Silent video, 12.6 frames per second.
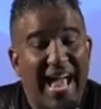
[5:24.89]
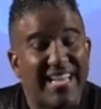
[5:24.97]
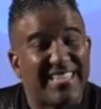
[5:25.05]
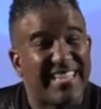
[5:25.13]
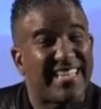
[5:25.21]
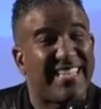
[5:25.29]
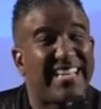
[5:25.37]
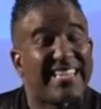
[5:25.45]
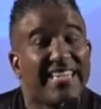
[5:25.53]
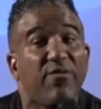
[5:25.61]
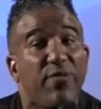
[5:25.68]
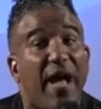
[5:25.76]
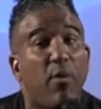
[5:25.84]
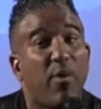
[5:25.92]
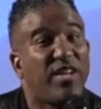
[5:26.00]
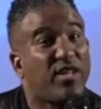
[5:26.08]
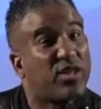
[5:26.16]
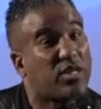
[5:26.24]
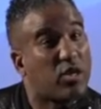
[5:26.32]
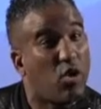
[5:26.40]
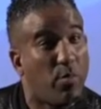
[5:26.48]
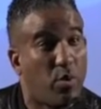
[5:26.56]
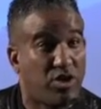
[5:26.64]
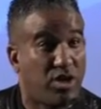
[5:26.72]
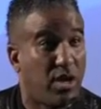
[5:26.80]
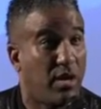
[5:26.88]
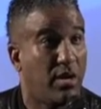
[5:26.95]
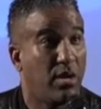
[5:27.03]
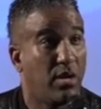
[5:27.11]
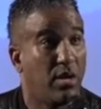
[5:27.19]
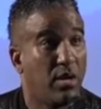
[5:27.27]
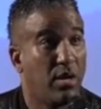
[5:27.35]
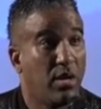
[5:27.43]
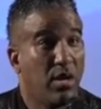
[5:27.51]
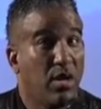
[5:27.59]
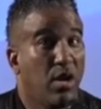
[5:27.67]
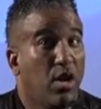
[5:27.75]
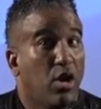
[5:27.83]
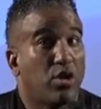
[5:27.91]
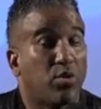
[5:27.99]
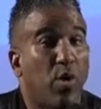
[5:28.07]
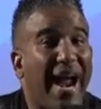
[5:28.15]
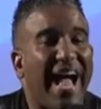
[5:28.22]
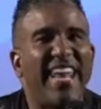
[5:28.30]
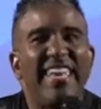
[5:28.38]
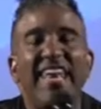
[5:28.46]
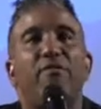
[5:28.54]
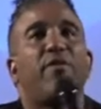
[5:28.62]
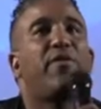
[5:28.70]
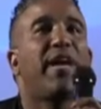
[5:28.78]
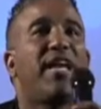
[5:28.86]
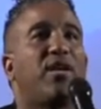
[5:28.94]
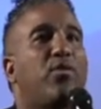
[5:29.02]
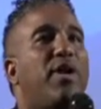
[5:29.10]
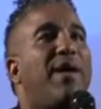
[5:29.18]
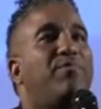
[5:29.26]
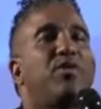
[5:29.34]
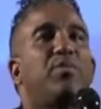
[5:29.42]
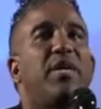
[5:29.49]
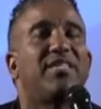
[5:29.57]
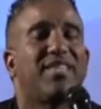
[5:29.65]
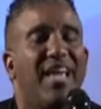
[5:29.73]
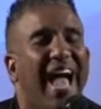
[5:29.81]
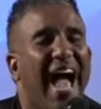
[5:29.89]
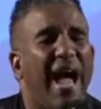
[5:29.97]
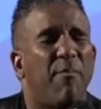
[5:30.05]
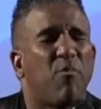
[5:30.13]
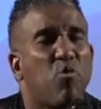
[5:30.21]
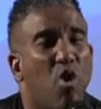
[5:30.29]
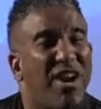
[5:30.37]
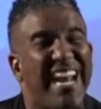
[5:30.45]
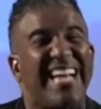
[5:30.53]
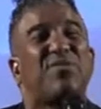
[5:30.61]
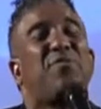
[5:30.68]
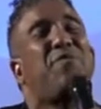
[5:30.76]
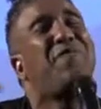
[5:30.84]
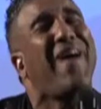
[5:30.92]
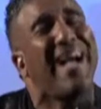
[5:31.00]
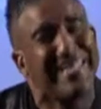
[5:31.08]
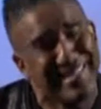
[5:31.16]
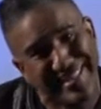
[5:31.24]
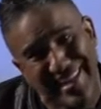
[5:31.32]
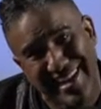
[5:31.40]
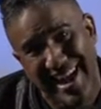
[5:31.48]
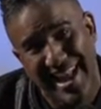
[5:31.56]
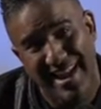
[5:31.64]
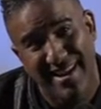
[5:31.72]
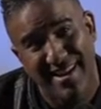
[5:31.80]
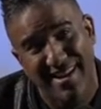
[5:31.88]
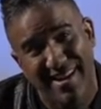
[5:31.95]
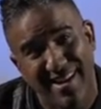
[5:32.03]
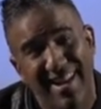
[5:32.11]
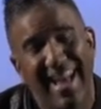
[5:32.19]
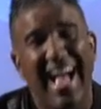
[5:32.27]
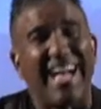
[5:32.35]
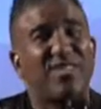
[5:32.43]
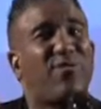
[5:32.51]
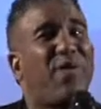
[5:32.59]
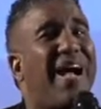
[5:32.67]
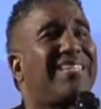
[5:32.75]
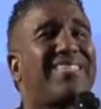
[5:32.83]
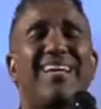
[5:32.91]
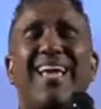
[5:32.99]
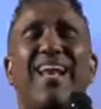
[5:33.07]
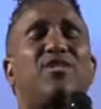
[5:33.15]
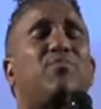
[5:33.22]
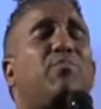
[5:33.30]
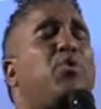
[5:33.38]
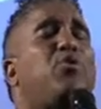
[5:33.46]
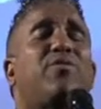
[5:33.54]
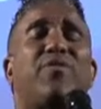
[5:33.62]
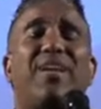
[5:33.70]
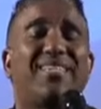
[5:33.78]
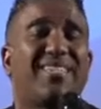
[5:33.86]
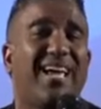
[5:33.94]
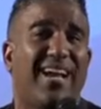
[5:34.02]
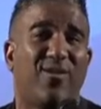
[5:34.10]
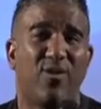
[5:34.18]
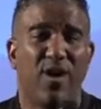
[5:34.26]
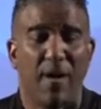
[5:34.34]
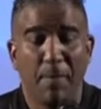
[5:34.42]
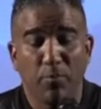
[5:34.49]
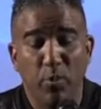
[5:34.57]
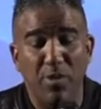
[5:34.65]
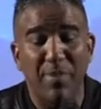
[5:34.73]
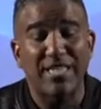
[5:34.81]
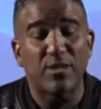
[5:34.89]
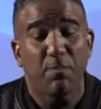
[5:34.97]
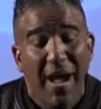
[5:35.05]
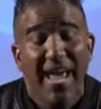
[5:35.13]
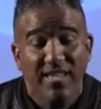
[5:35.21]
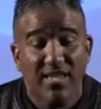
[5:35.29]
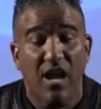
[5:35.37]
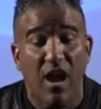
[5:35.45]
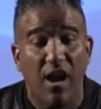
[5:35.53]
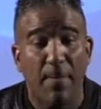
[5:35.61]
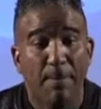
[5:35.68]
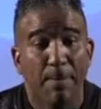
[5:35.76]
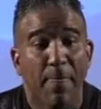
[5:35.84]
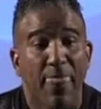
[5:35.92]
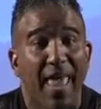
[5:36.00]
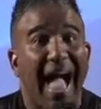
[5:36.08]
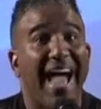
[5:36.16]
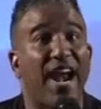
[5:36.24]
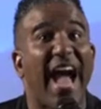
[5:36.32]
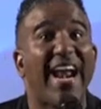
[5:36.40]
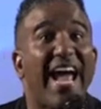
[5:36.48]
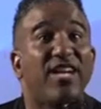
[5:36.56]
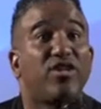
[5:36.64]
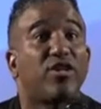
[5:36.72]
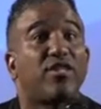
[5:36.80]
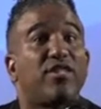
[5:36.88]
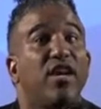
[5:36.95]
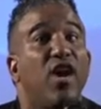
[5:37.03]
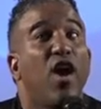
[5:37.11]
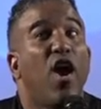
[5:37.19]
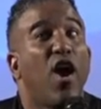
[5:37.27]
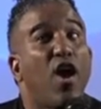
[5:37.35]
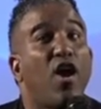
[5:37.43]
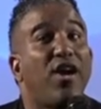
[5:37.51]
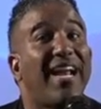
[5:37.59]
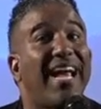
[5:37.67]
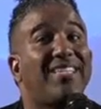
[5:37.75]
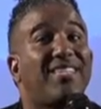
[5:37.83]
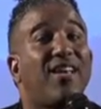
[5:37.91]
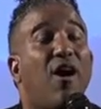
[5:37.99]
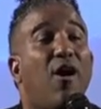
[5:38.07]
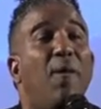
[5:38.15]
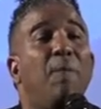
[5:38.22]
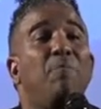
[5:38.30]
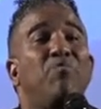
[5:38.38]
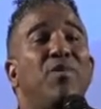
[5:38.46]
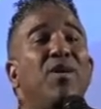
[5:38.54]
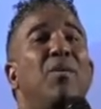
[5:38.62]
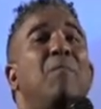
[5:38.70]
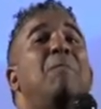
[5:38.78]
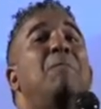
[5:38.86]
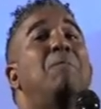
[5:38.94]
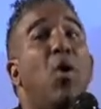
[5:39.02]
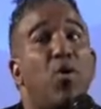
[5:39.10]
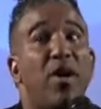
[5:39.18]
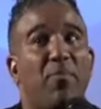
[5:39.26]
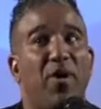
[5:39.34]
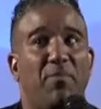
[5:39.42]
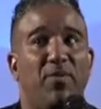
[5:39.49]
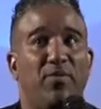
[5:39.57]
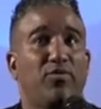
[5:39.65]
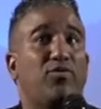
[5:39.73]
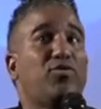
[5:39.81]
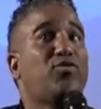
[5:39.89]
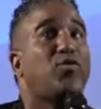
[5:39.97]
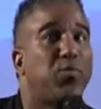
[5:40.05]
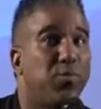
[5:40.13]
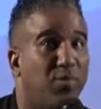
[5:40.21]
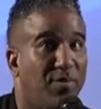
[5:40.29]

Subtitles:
it's as if I went into slow motion. Because I'll never forget it, what happened to me is I'm running as fast as I can, as beautiful as I could, with my spikes on, and I just heard and I saw Mona Prep, soup,